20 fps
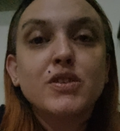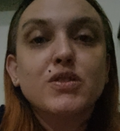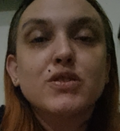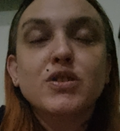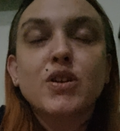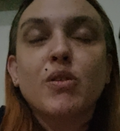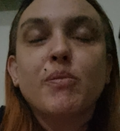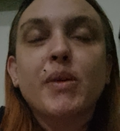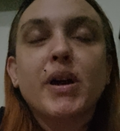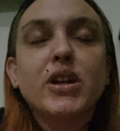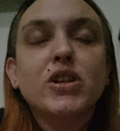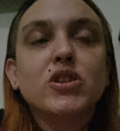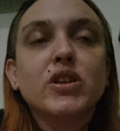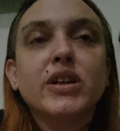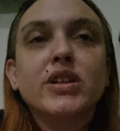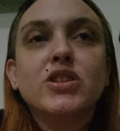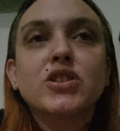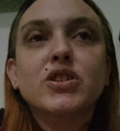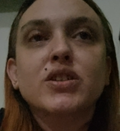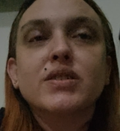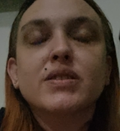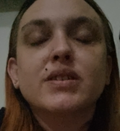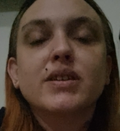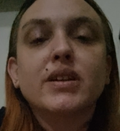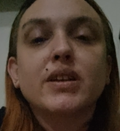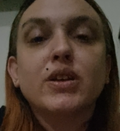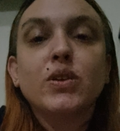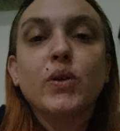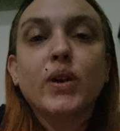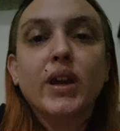So much. It's
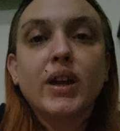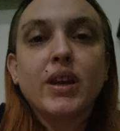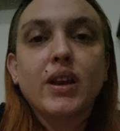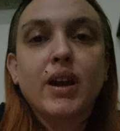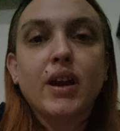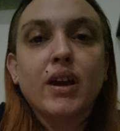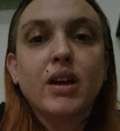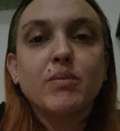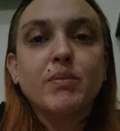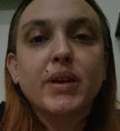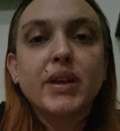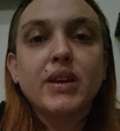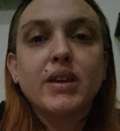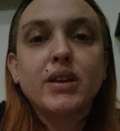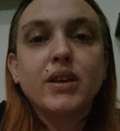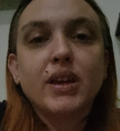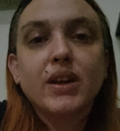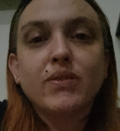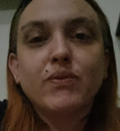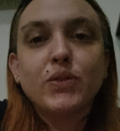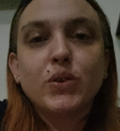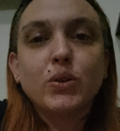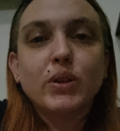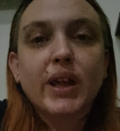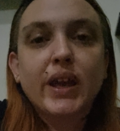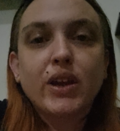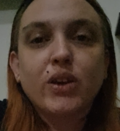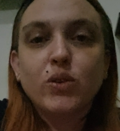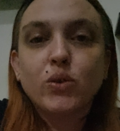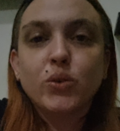just, you can, um, if you
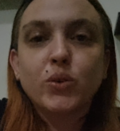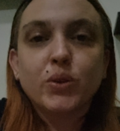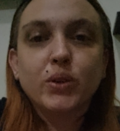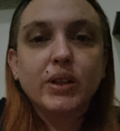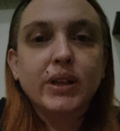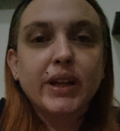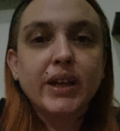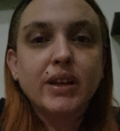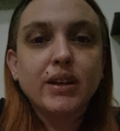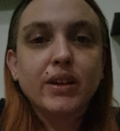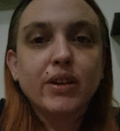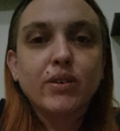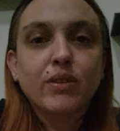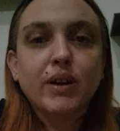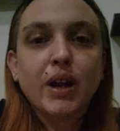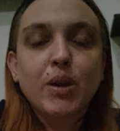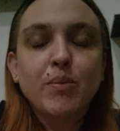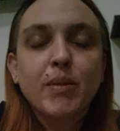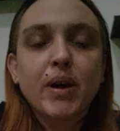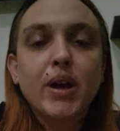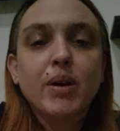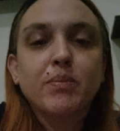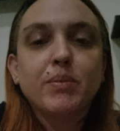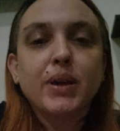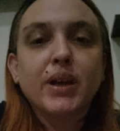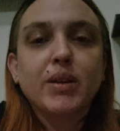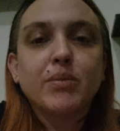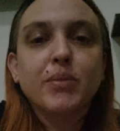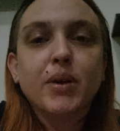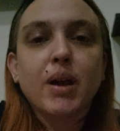like Google it, it'll come up
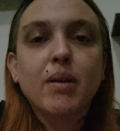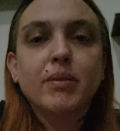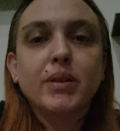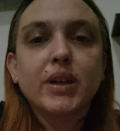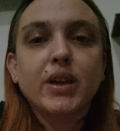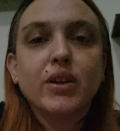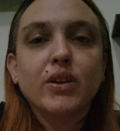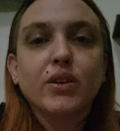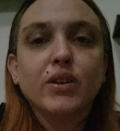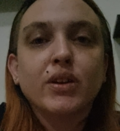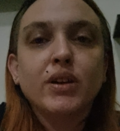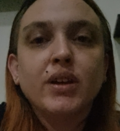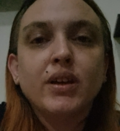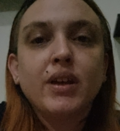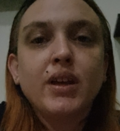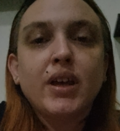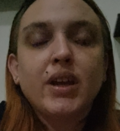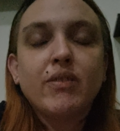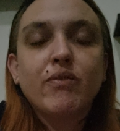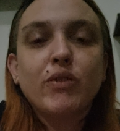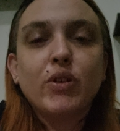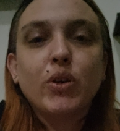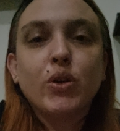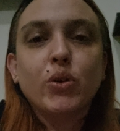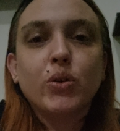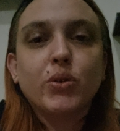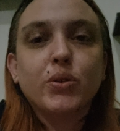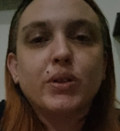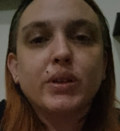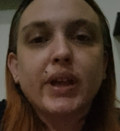and probably your, if you
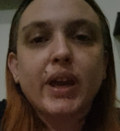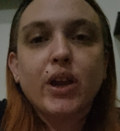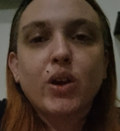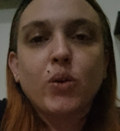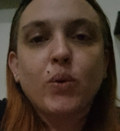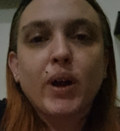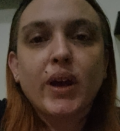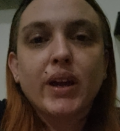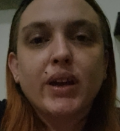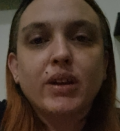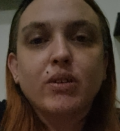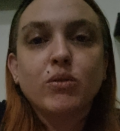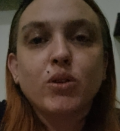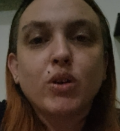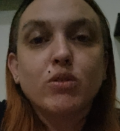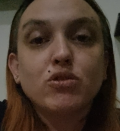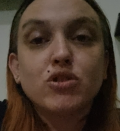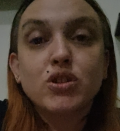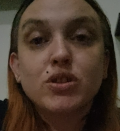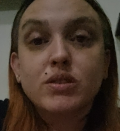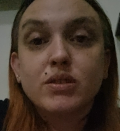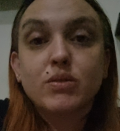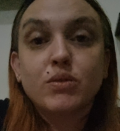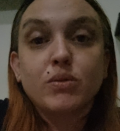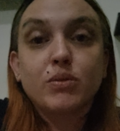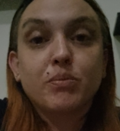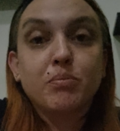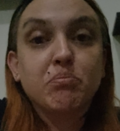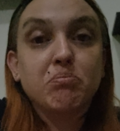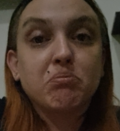Google like quiet, well, no, just
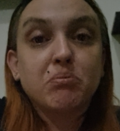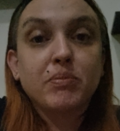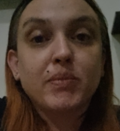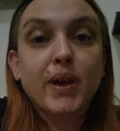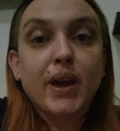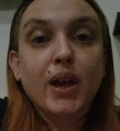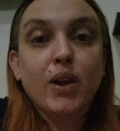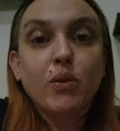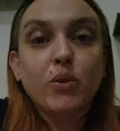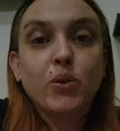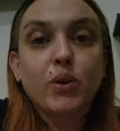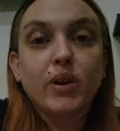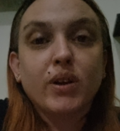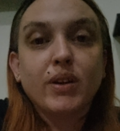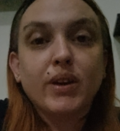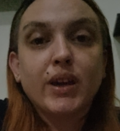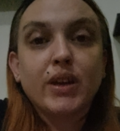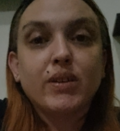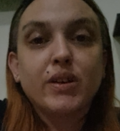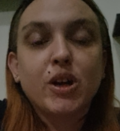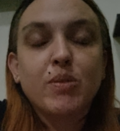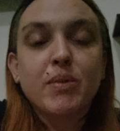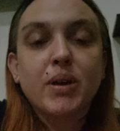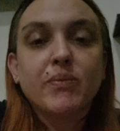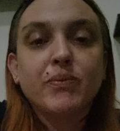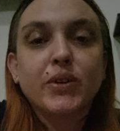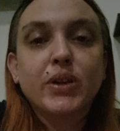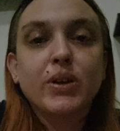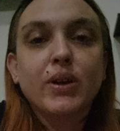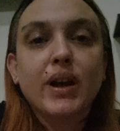Ecuador, it'll come
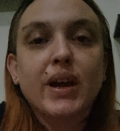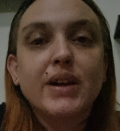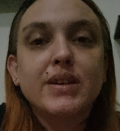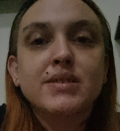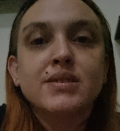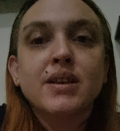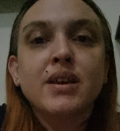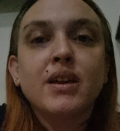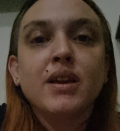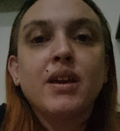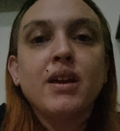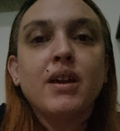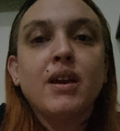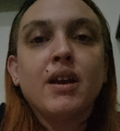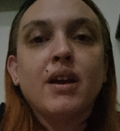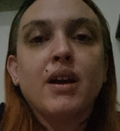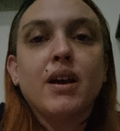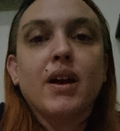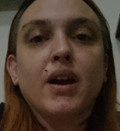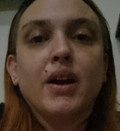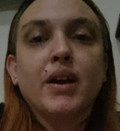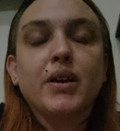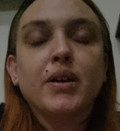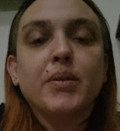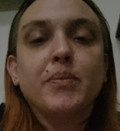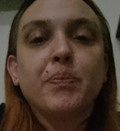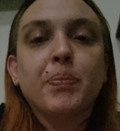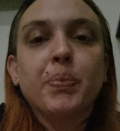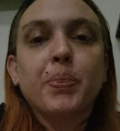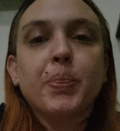up for you guys.
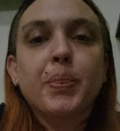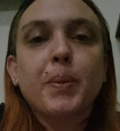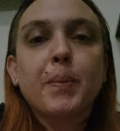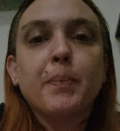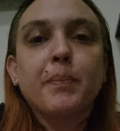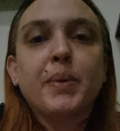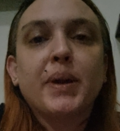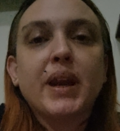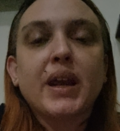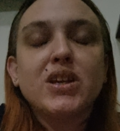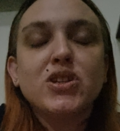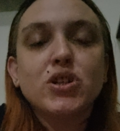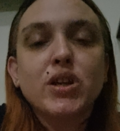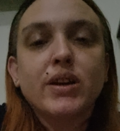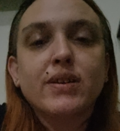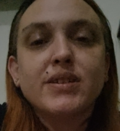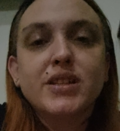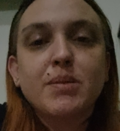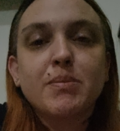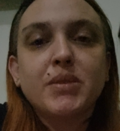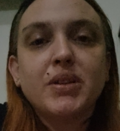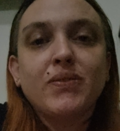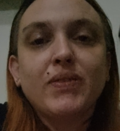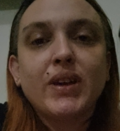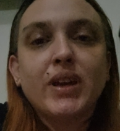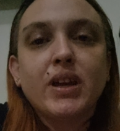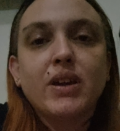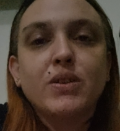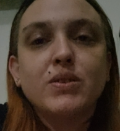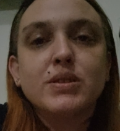Um, but I share some of the
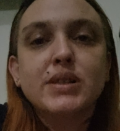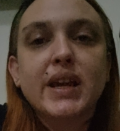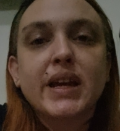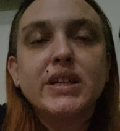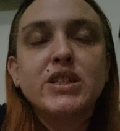videos.